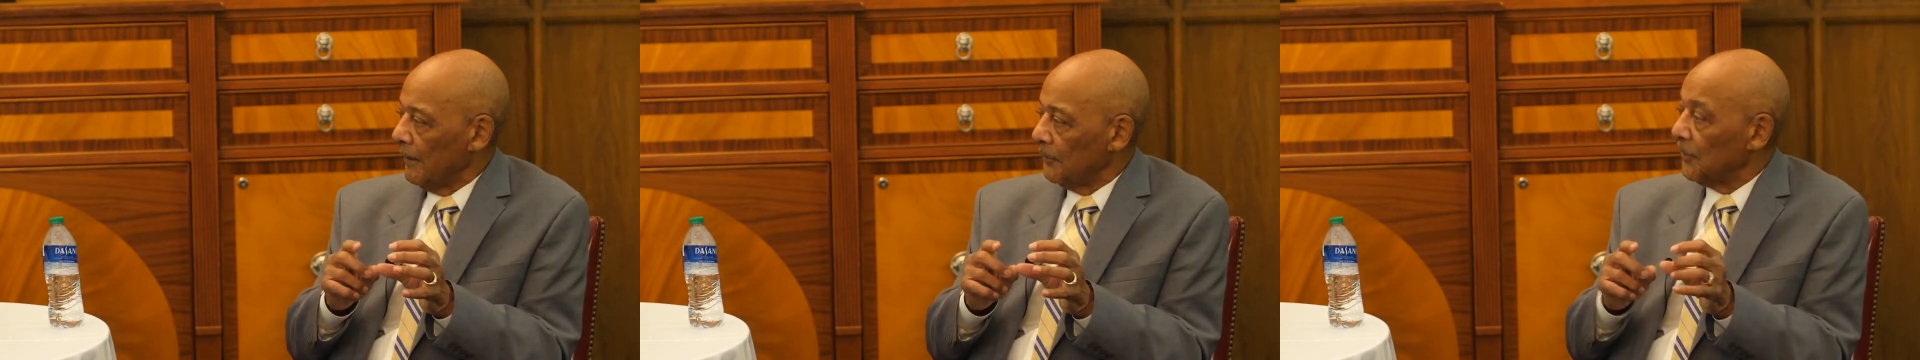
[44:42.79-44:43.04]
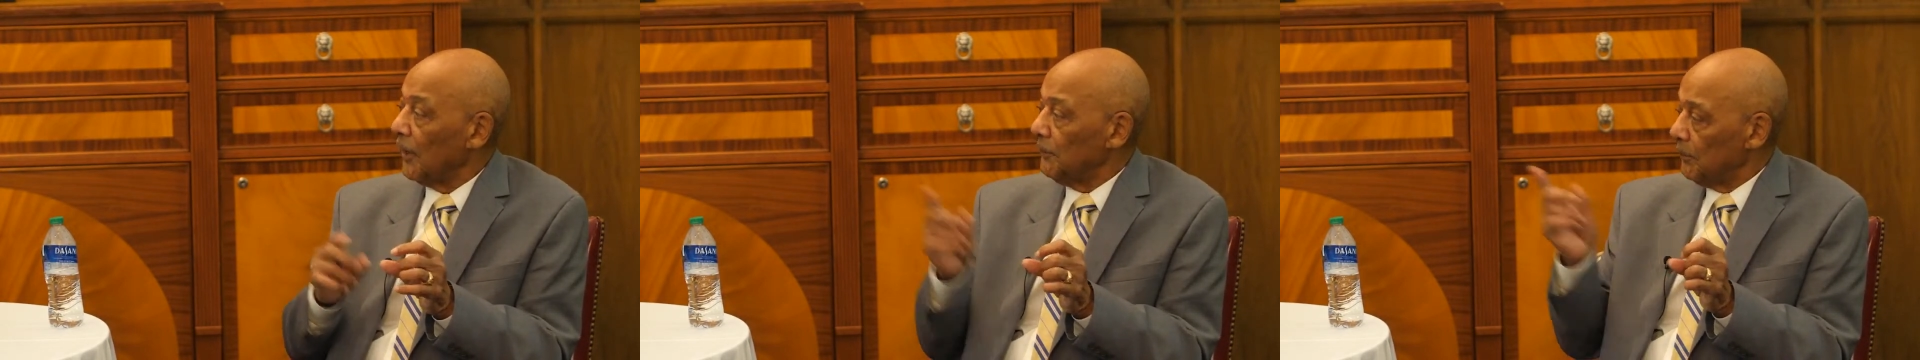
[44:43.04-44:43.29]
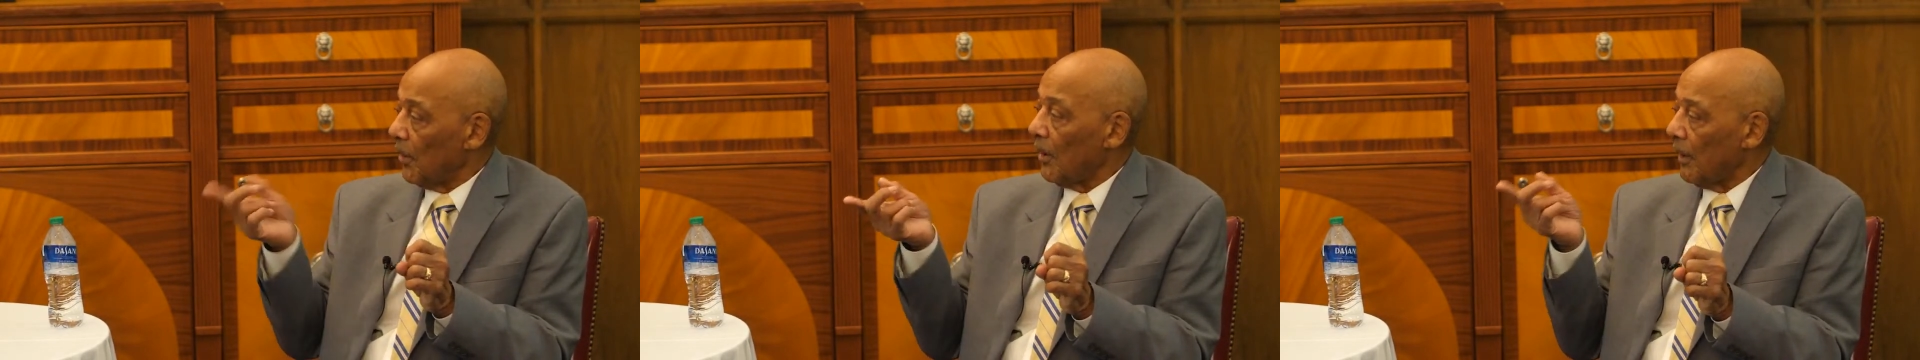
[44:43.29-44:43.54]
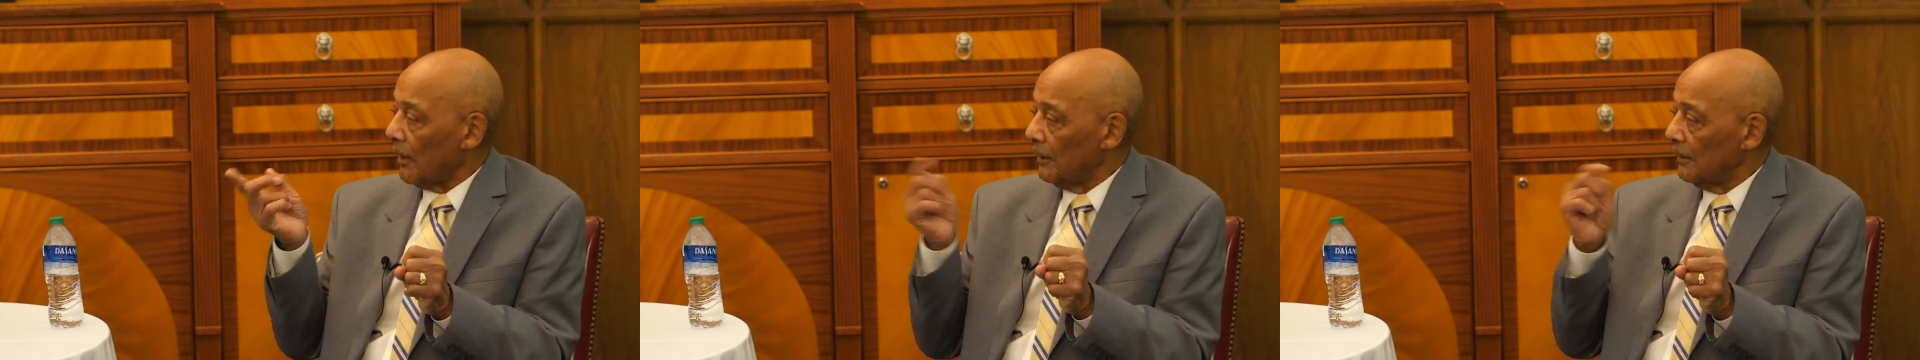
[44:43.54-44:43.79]

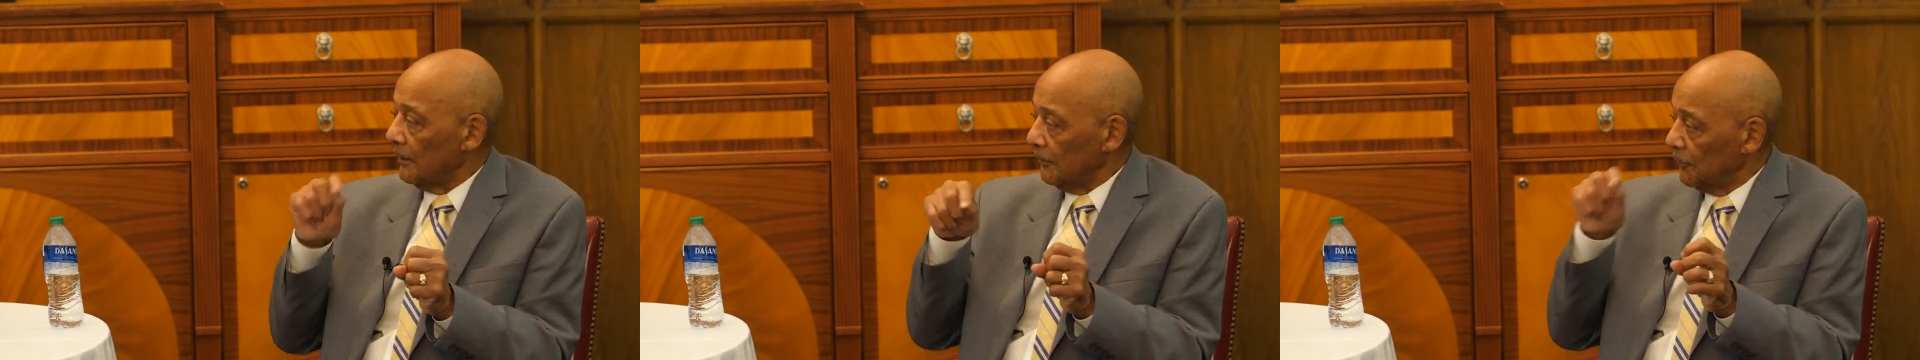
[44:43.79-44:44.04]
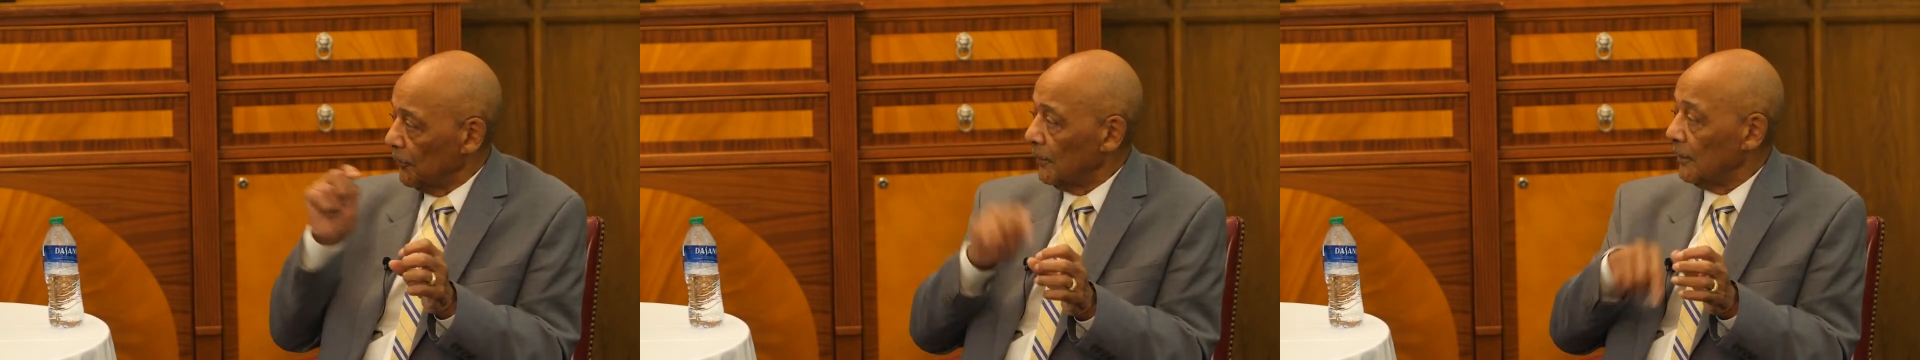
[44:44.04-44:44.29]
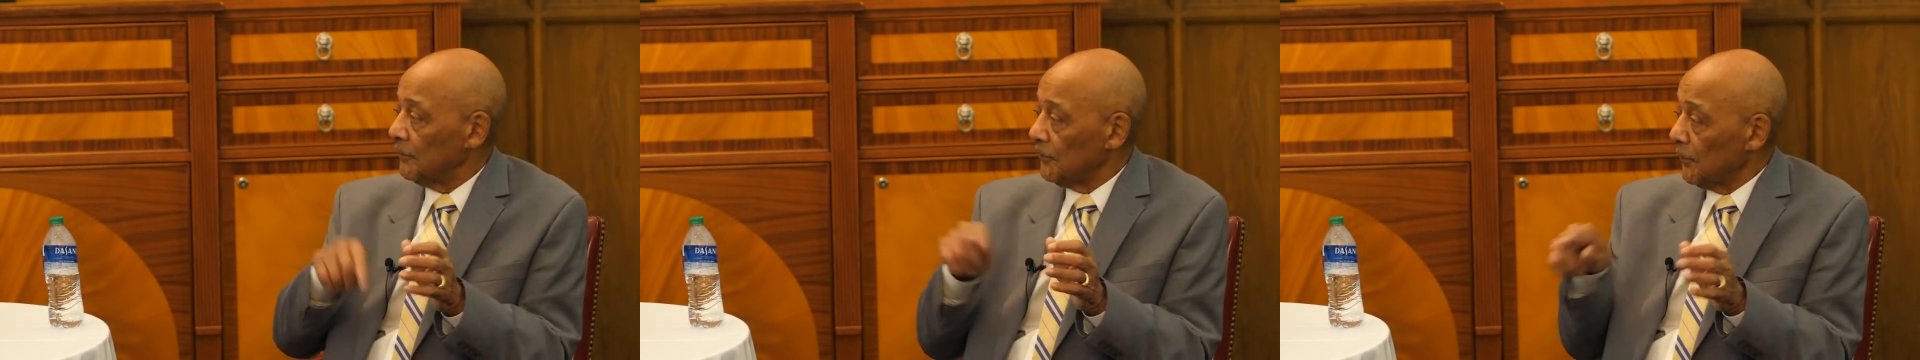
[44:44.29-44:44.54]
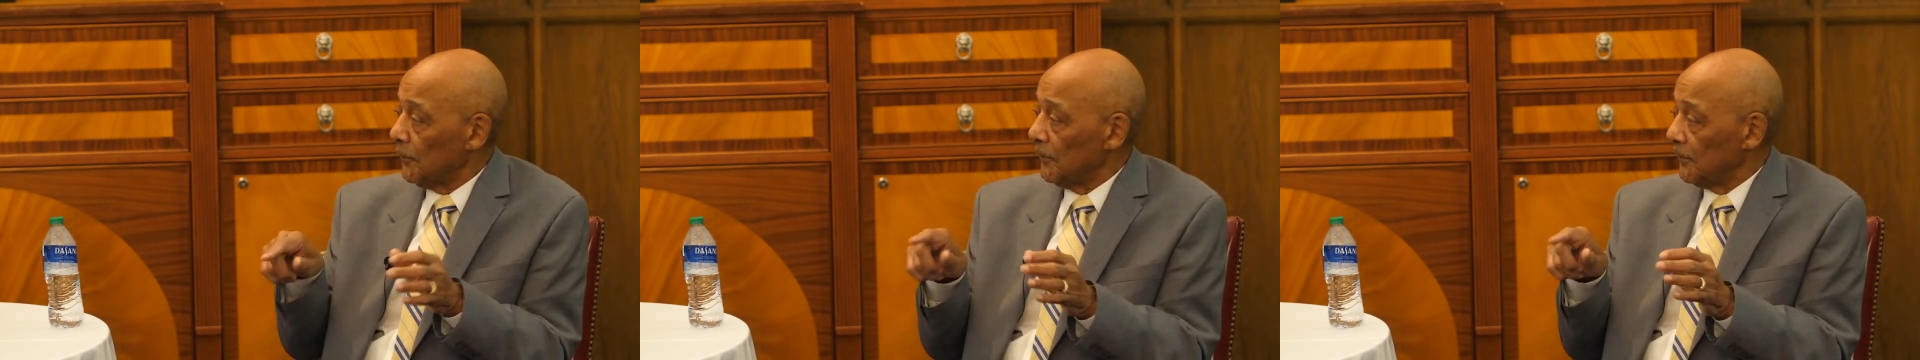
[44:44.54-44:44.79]
Dunbar, during the
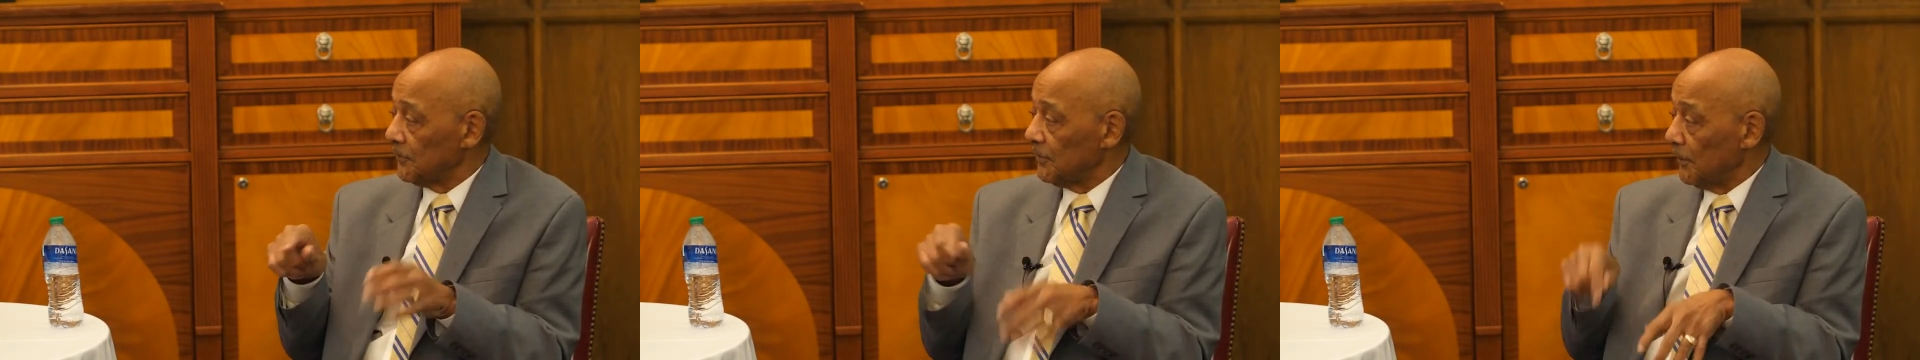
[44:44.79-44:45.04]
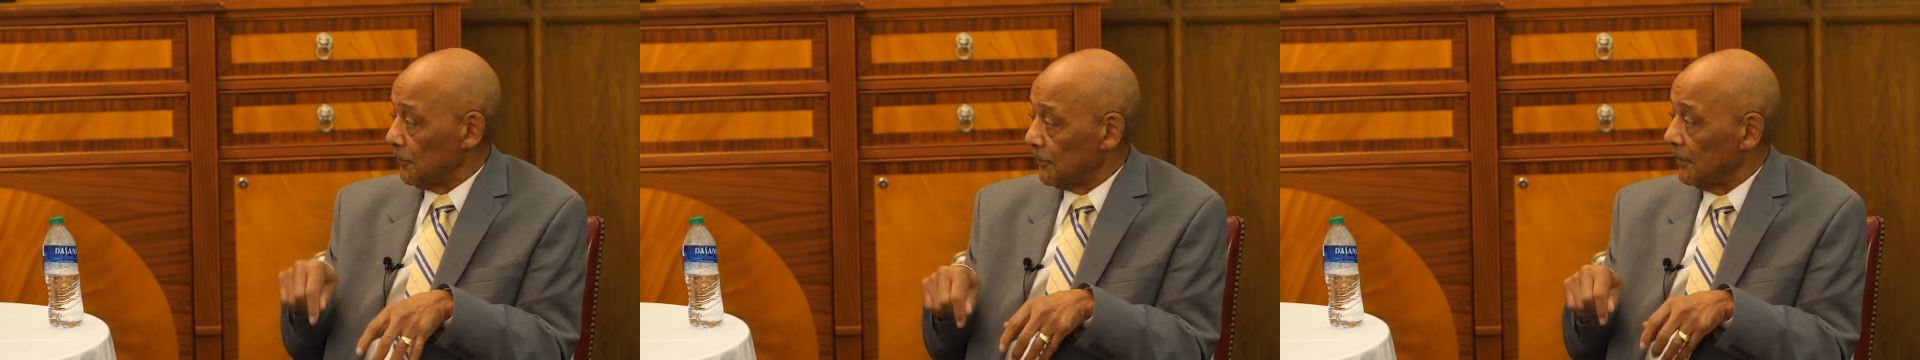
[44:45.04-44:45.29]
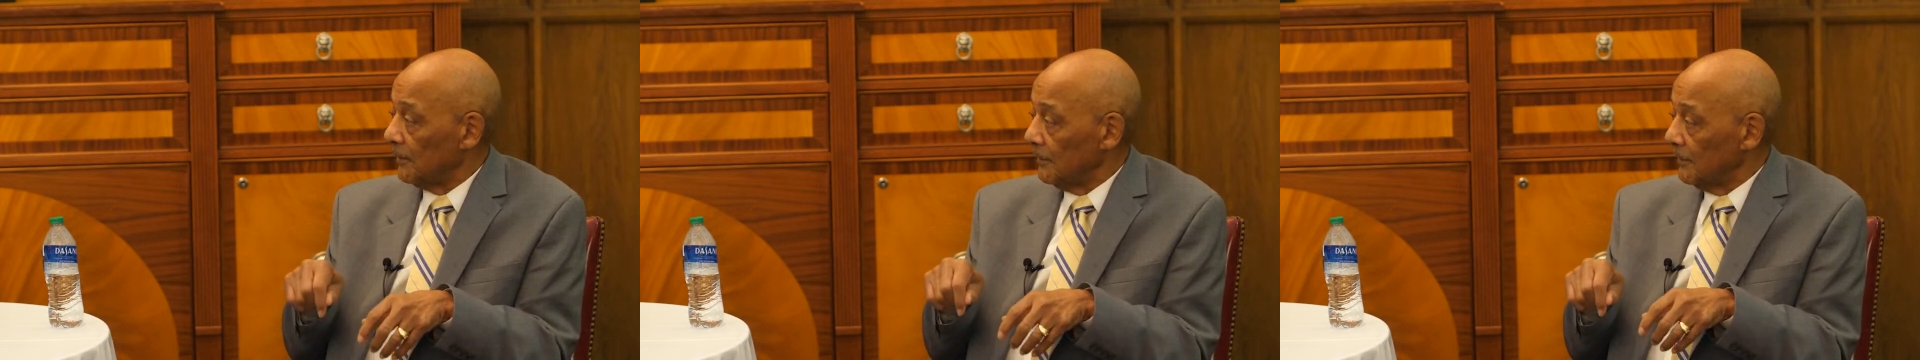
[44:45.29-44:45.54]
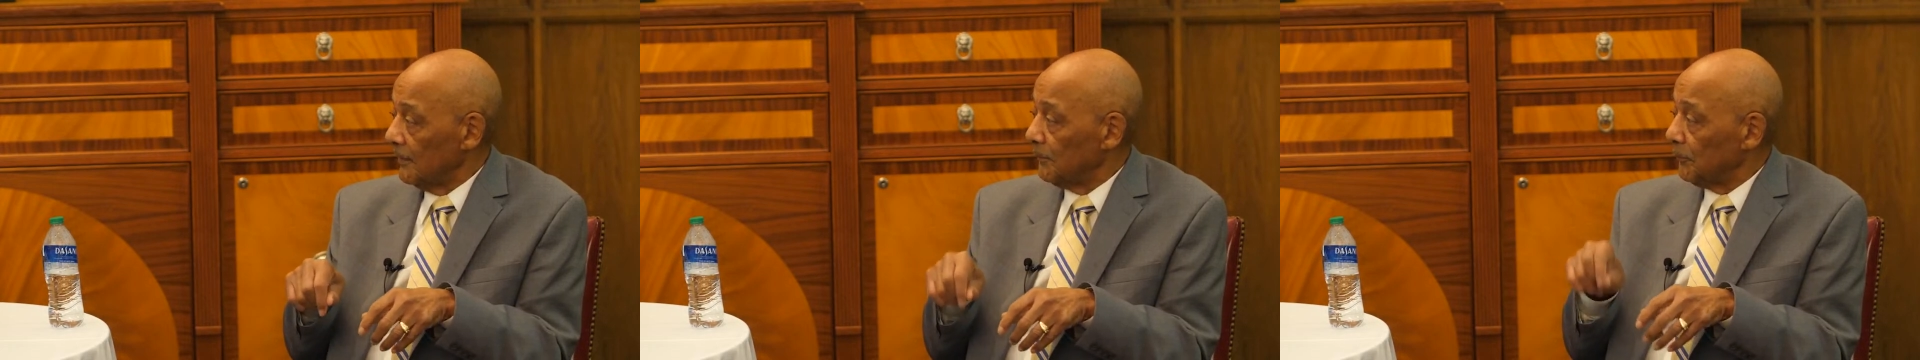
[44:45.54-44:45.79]
turn of the century
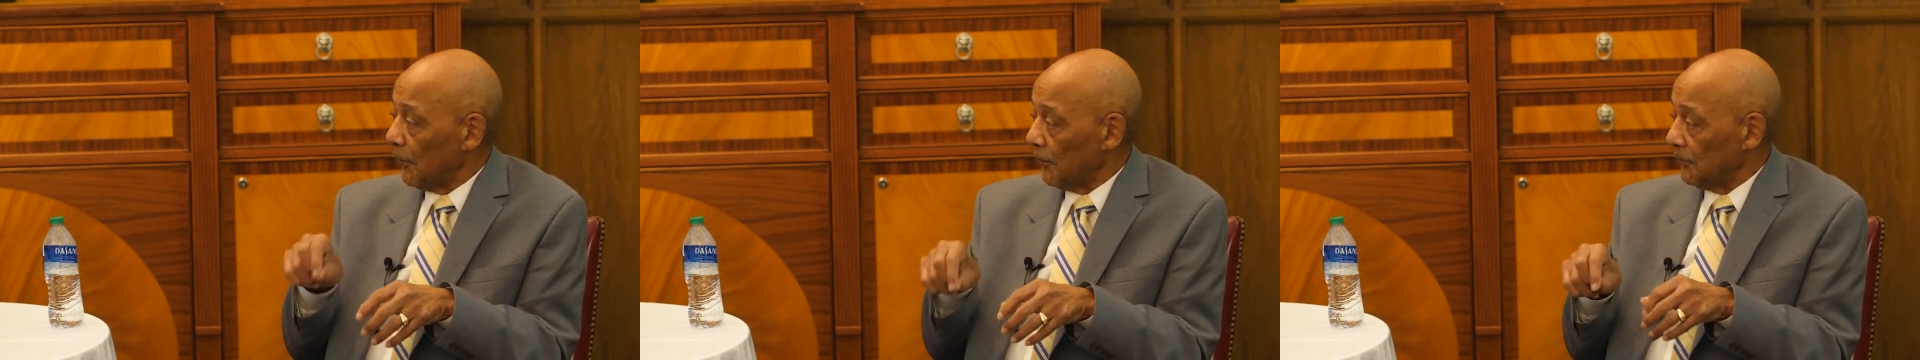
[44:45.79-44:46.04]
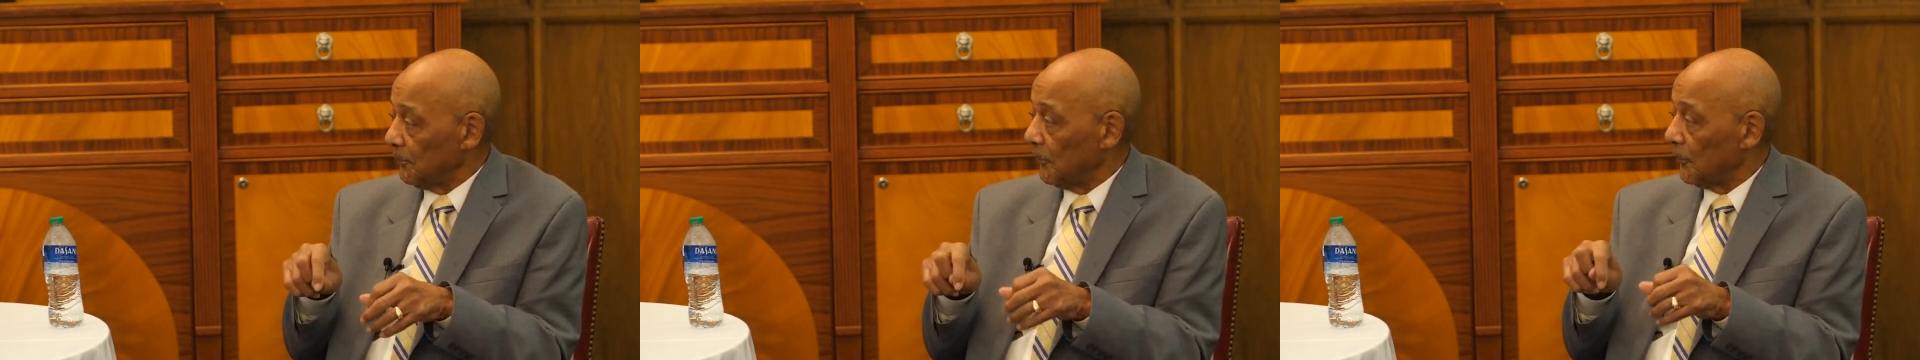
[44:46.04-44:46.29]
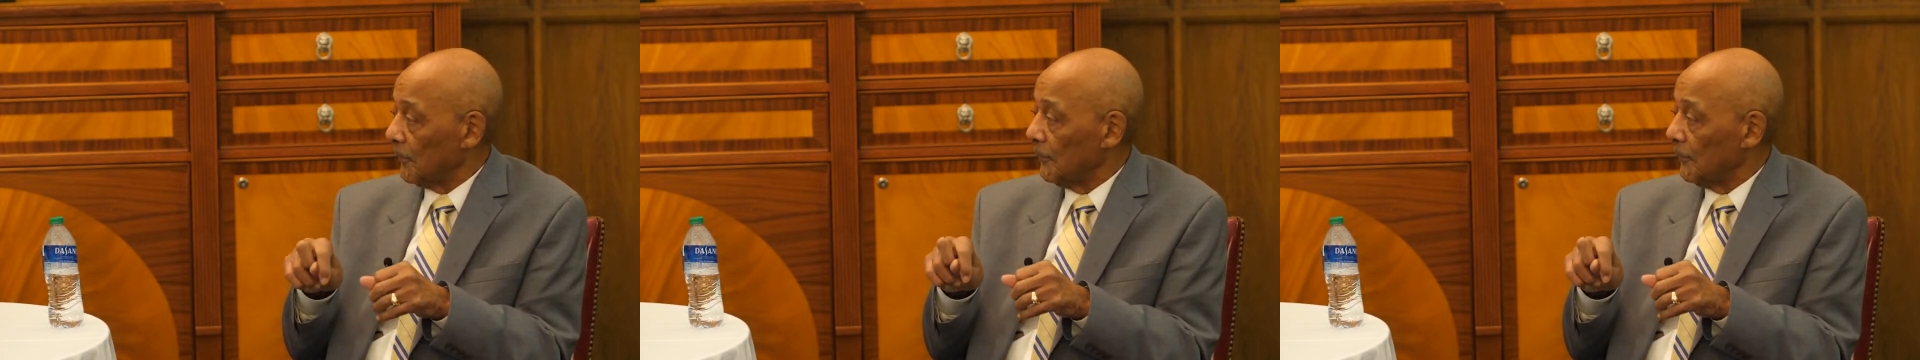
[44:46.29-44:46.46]
in Baltimore,